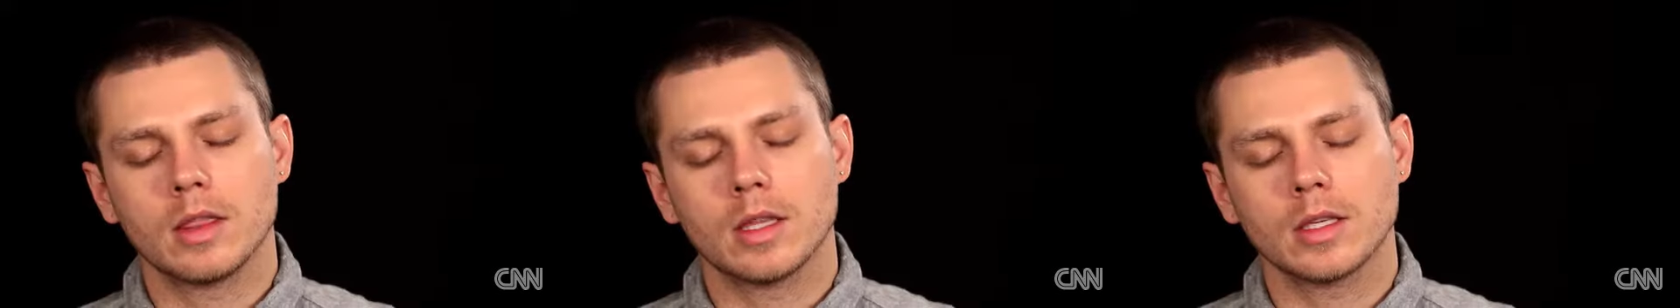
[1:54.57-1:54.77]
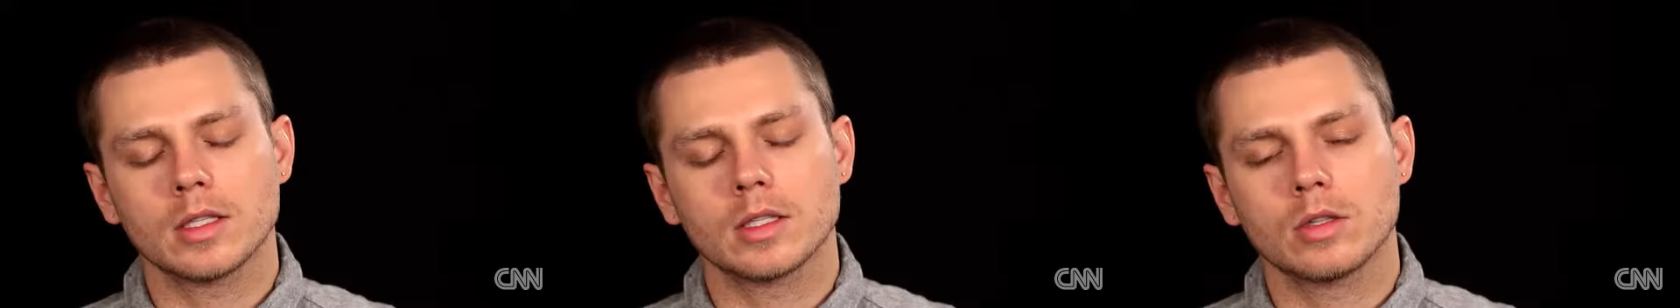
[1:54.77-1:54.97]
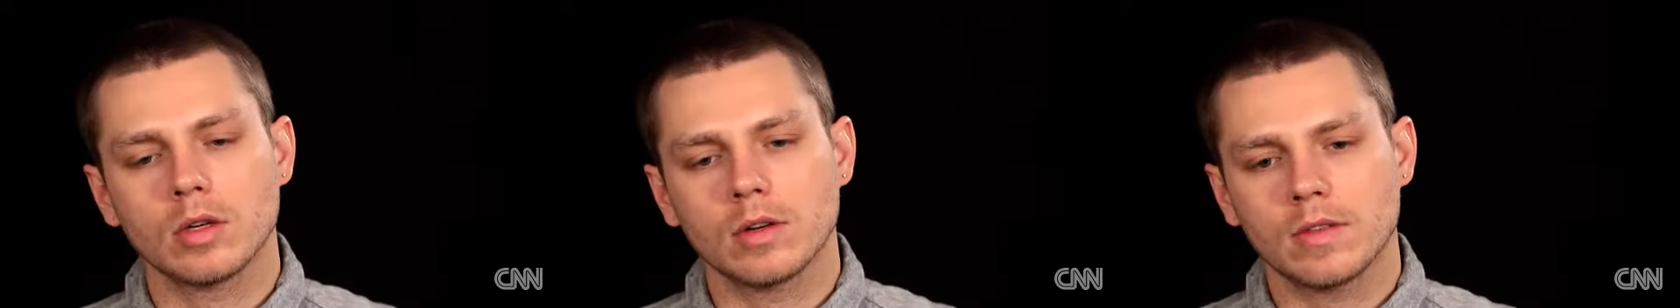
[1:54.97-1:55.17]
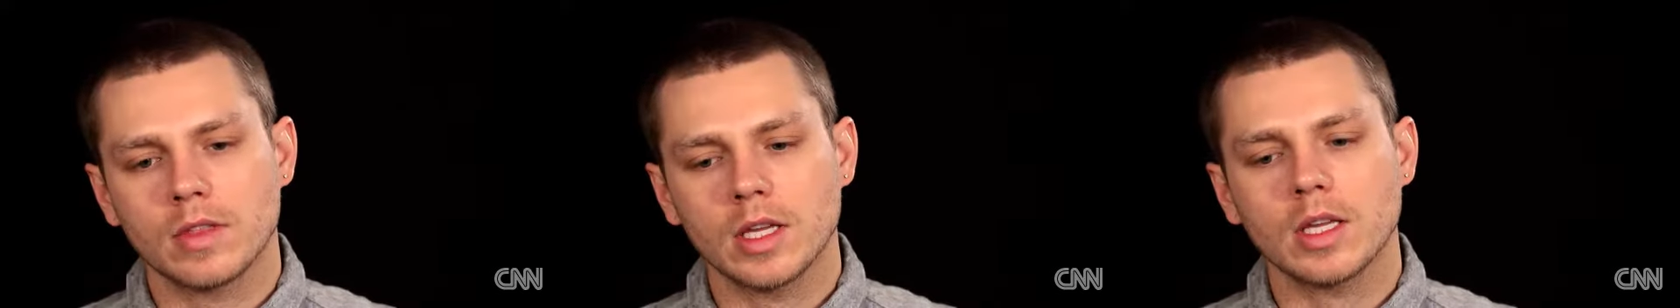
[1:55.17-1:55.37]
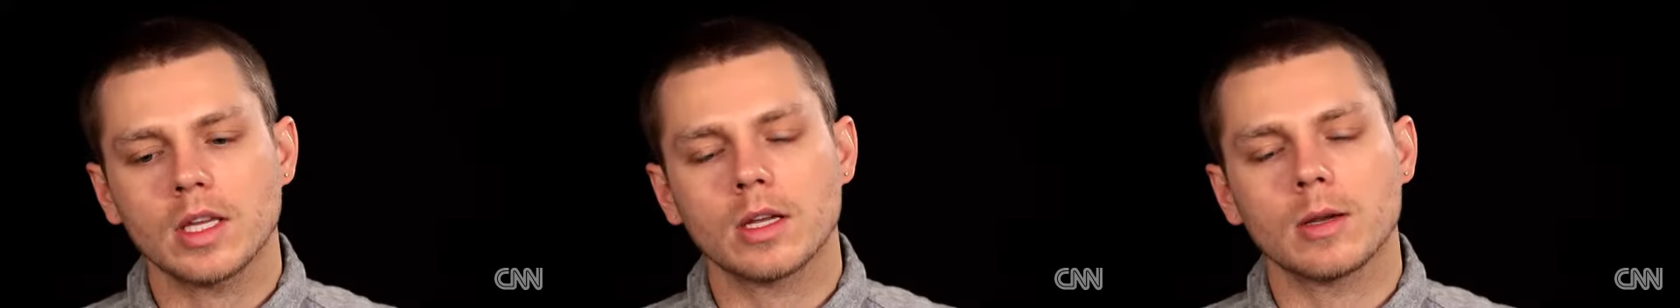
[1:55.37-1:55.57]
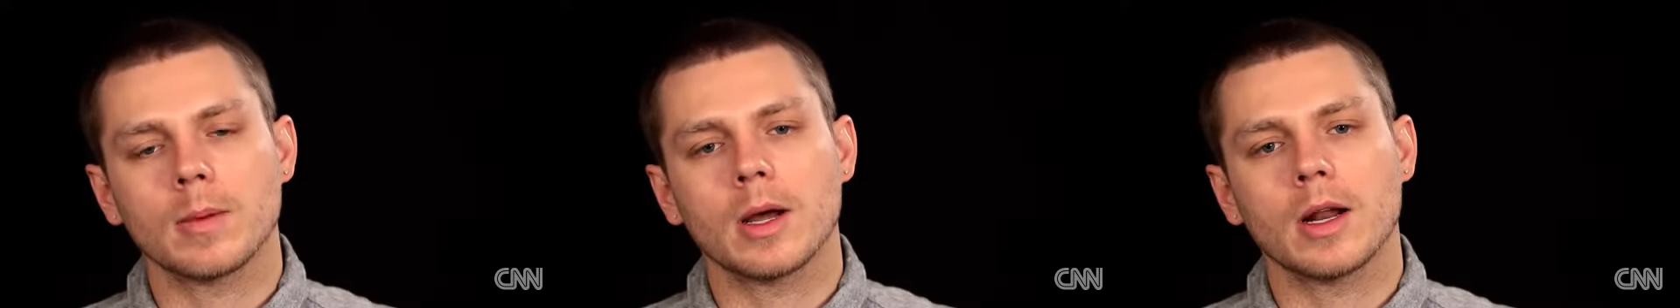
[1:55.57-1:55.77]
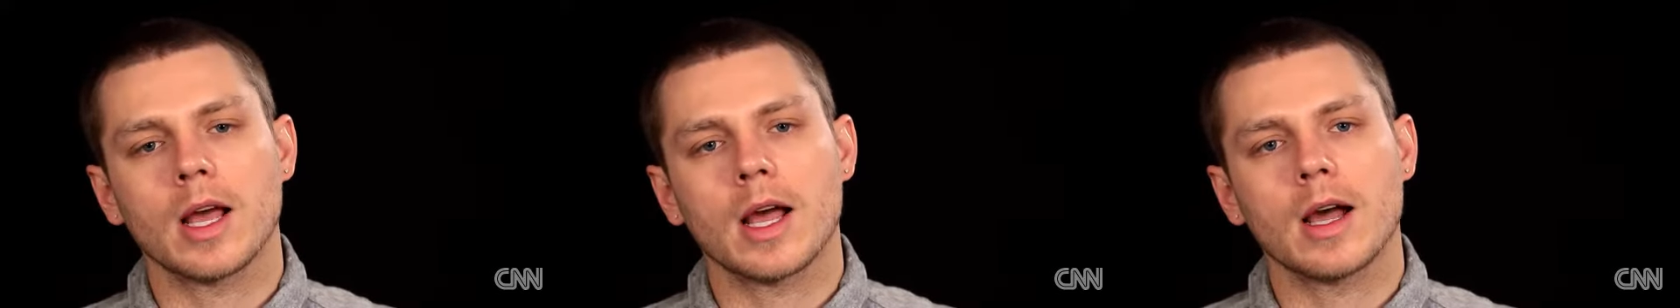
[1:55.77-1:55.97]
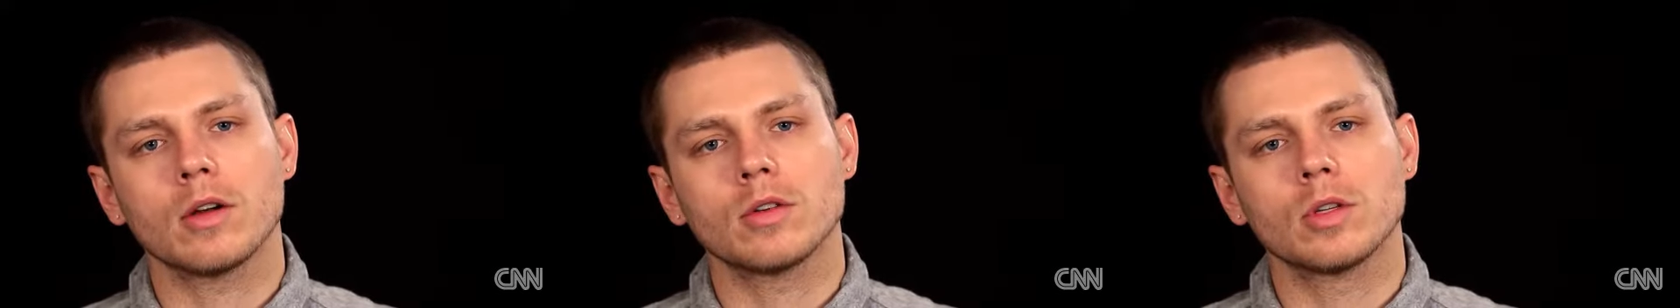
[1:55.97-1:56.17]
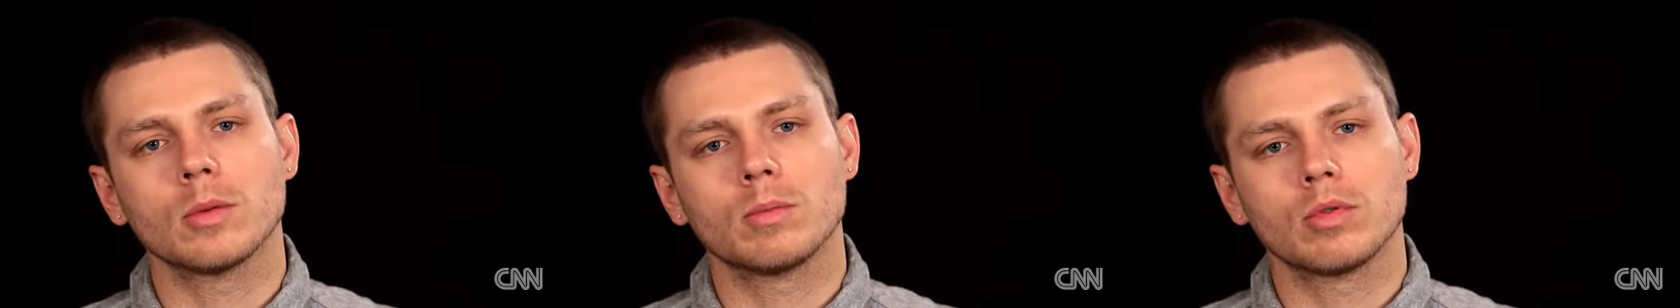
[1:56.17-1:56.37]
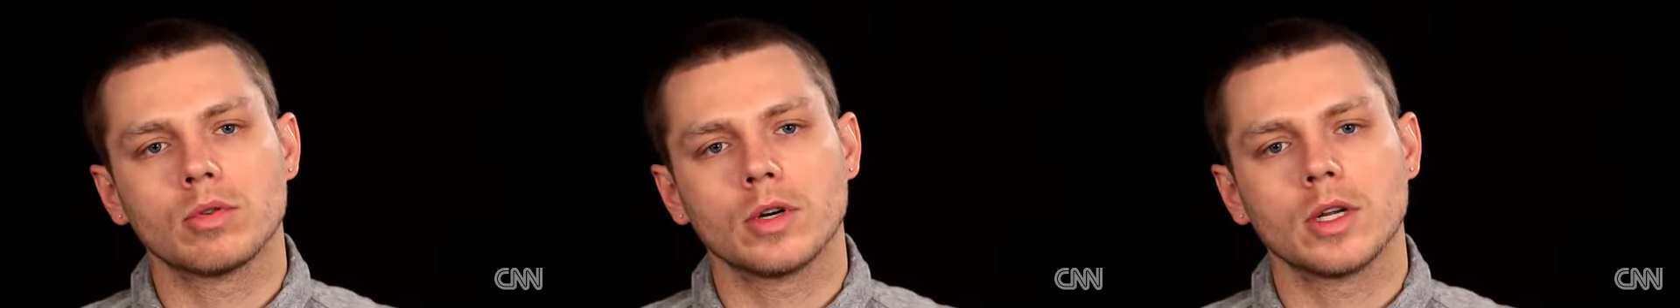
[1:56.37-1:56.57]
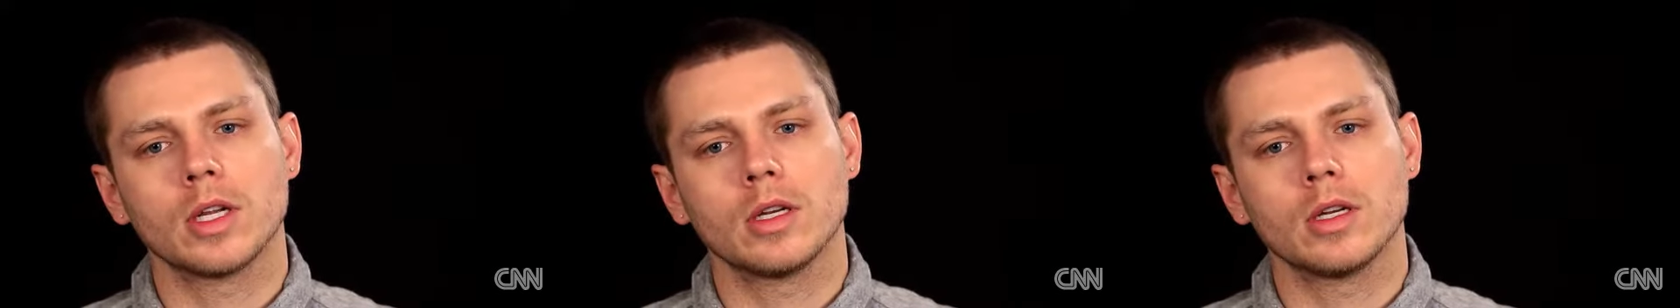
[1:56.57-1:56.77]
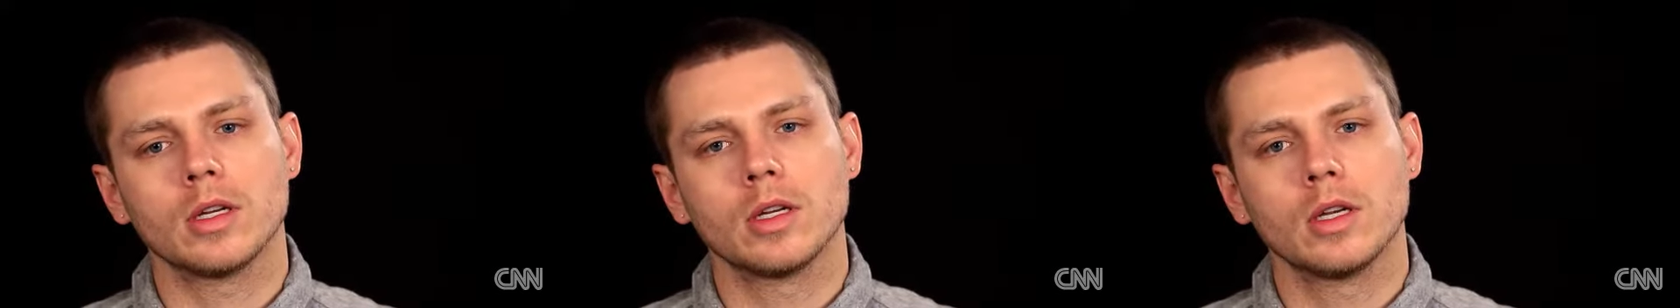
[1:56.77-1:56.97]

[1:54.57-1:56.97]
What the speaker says: This is sort of thinking about how to print